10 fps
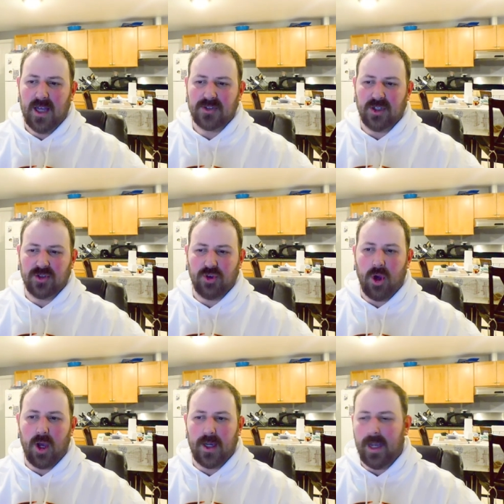I started
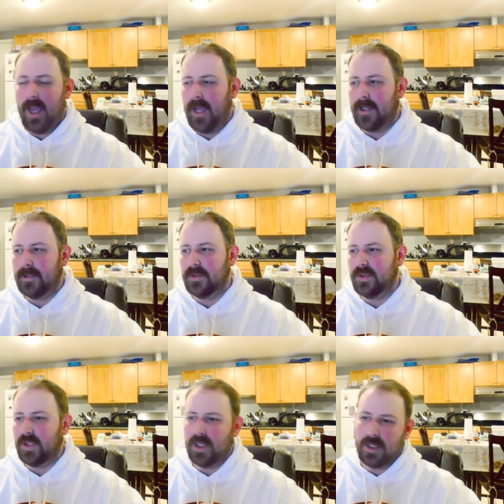drawing,
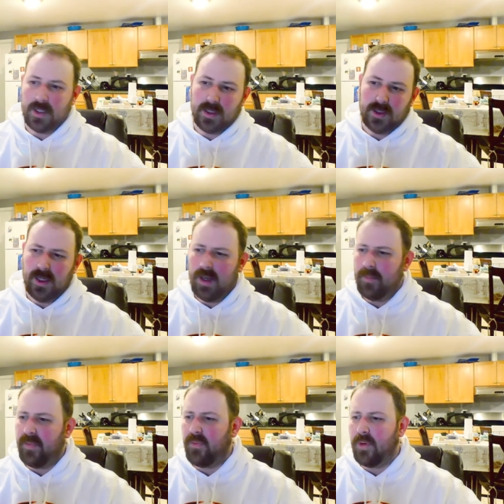and, you know,
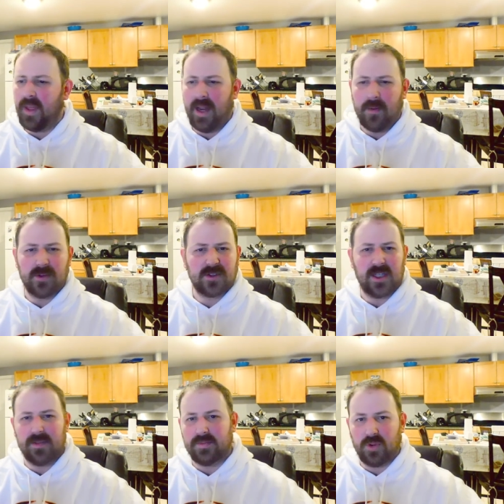before that I was,
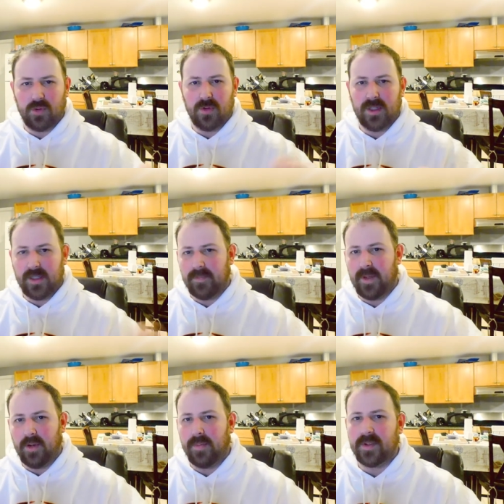like, doodling in
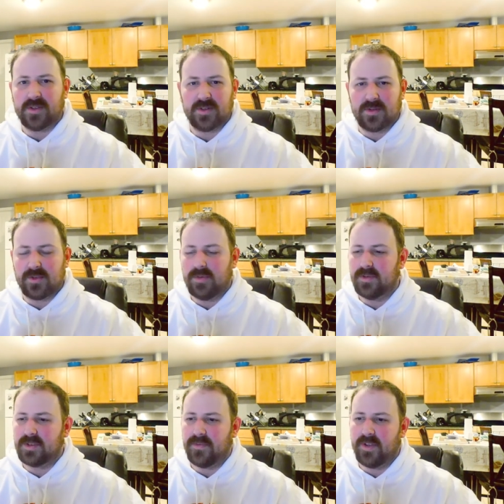my notebook in school
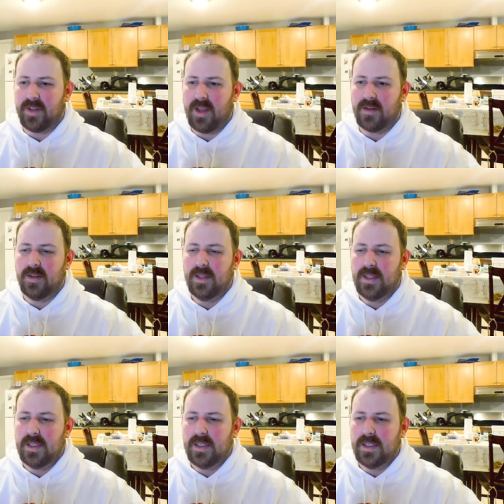and stuff like that.
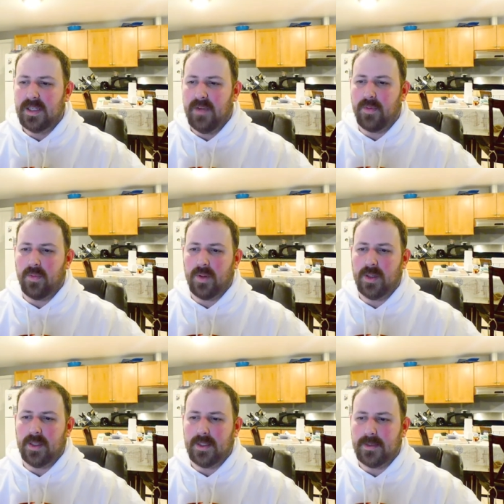Never
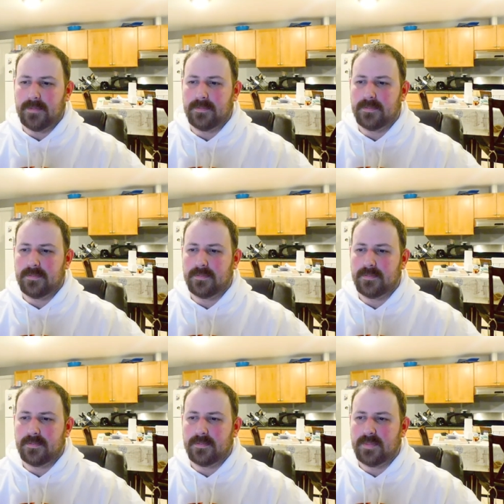really
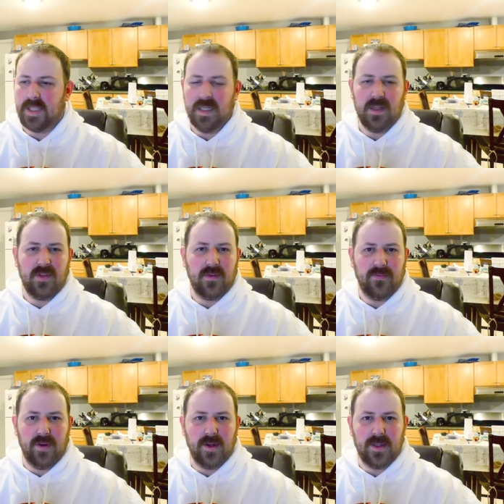did
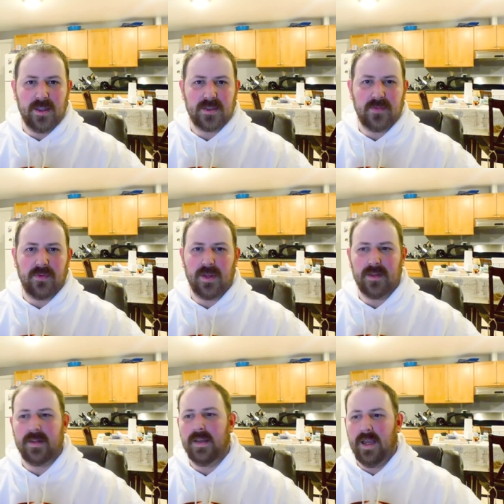anything funny except for,
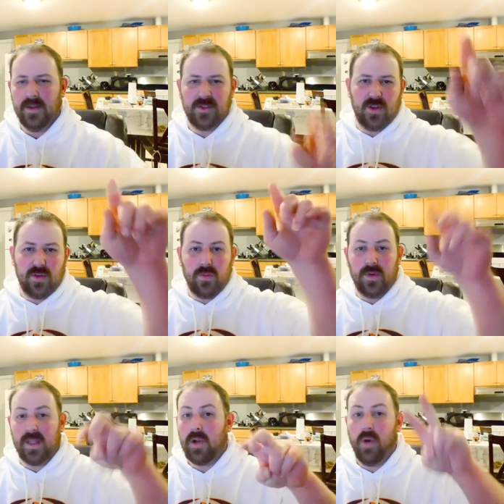like, I used to do
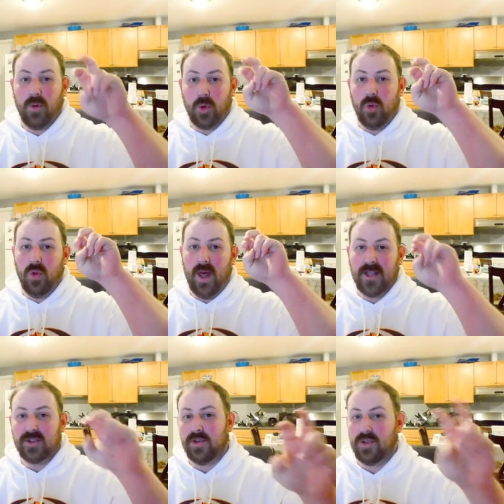what they call the cool
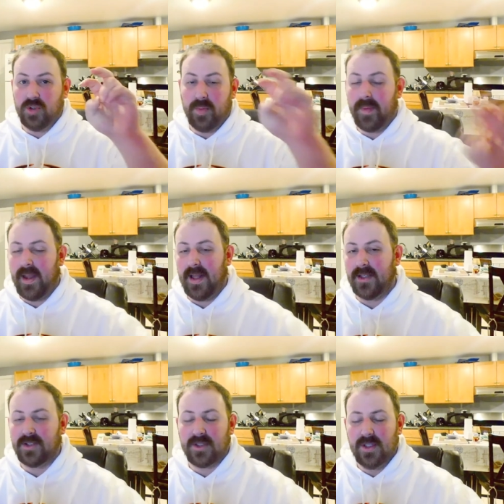S or the Superman
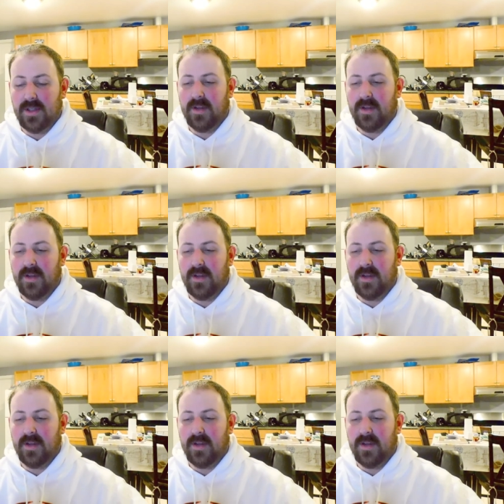S.